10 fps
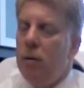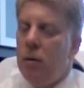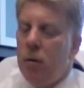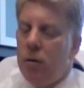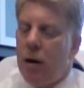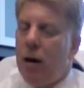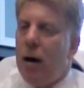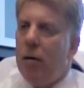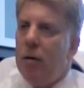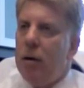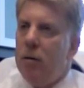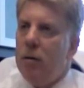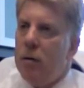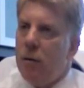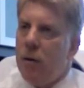there's a higher
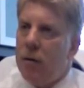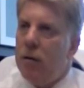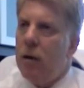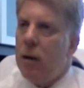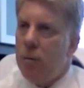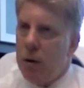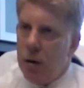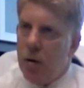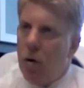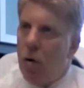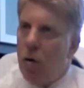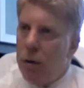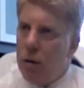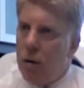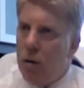incidence of accidentally putting a hole in
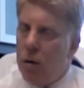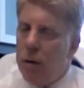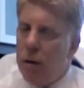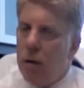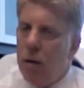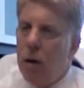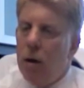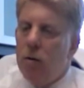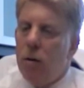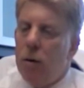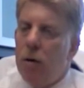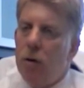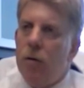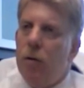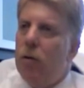the colon there. So
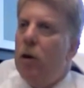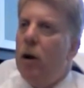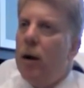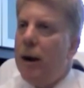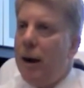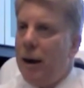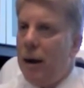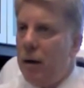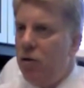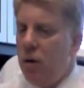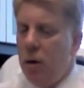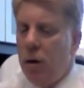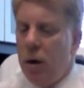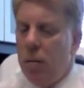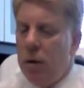because of your young age,
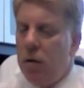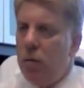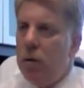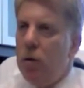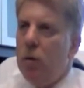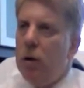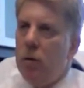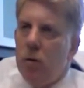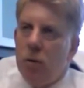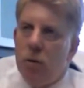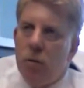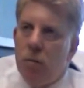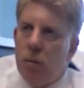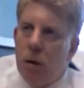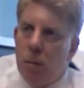and because we knew we could do this
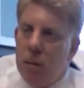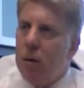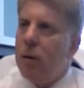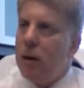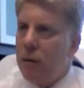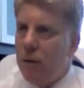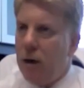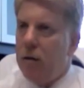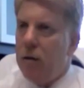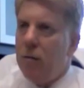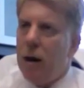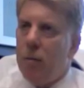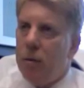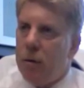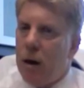minimally invasive
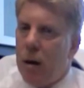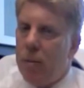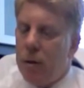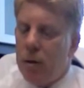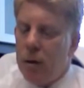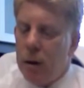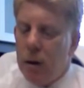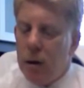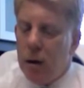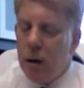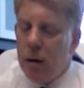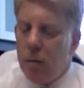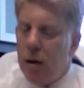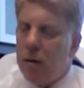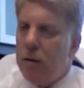laparoscopically, the
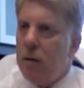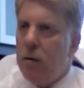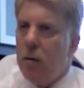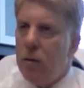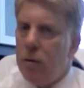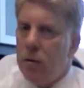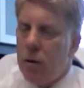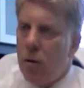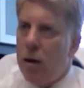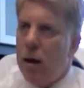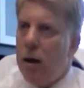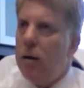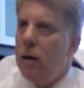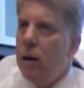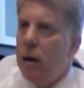best thing to do was go ahead,
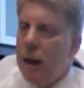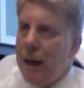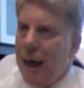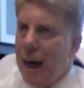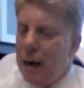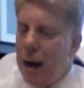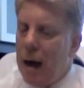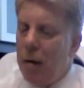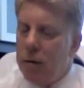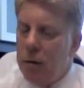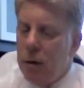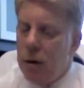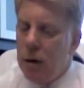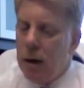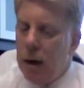get it out,
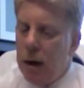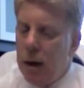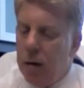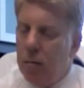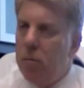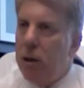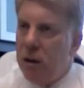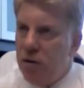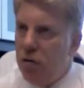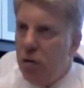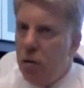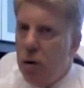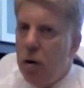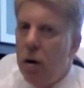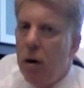and be
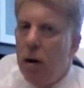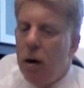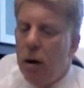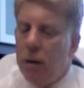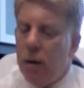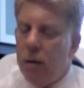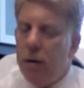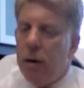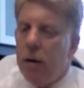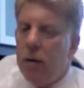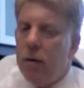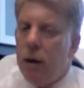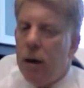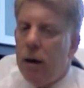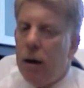sure. The other thing is
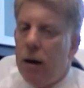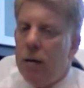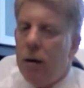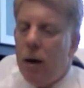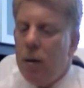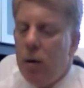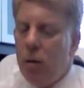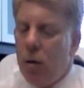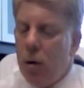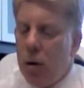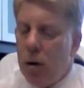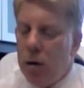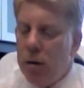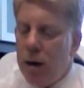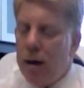that anytime you
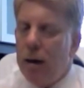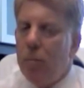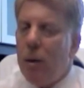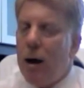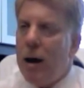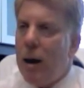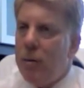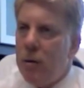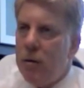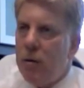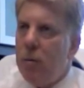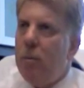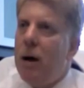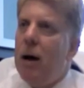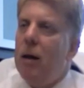are taking biopsies of a
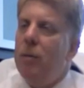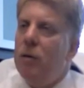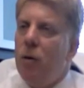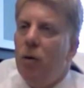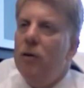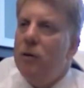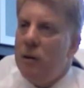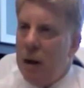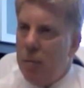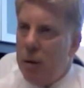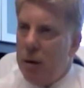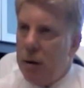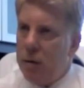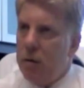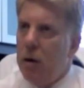polyp, it's only
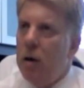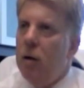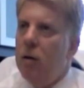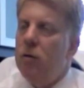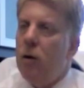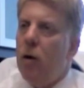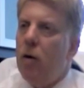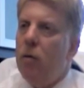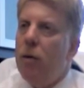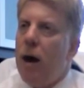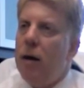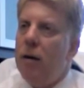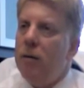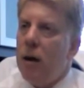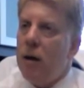samplings. So that
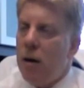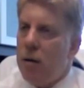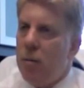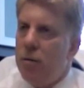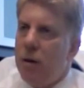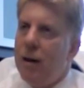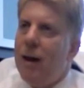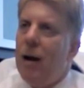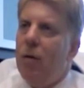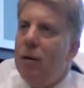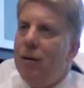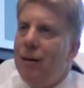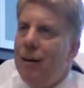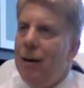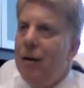is not a 100%
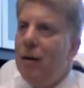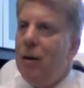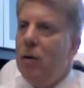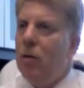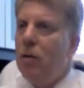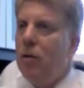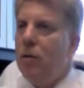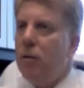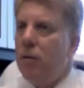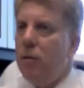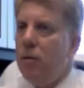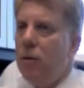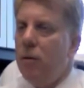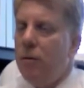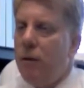guarantee that you're
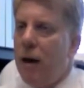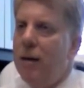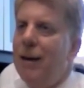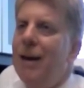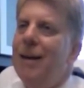finding